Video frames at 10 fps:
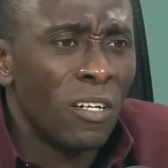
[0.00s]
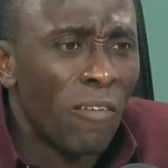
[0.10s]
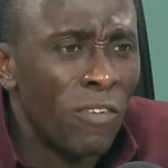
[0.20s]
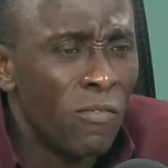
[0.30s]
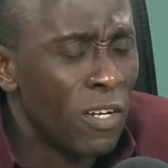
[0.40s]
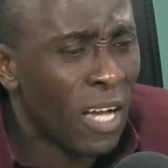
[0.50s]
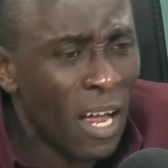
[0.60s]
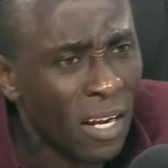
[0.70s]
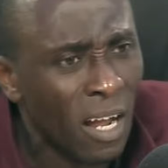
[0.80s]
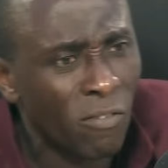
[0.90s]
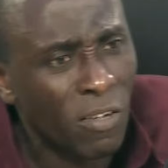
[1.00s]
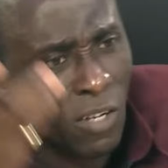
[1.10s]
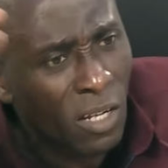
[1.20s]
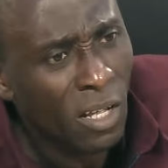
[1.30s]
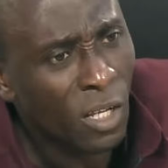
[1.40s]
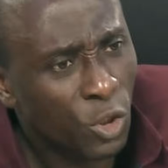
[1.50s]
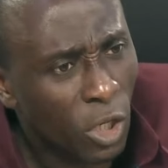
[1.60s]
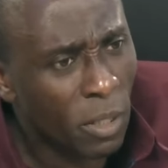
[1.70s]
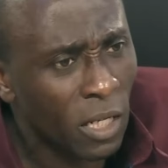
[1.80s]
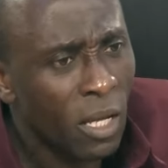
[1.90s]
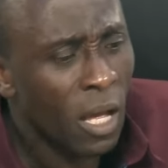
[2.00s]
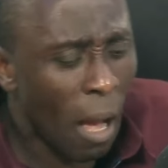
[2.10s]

I've lived in Canada, I've lived in Germany.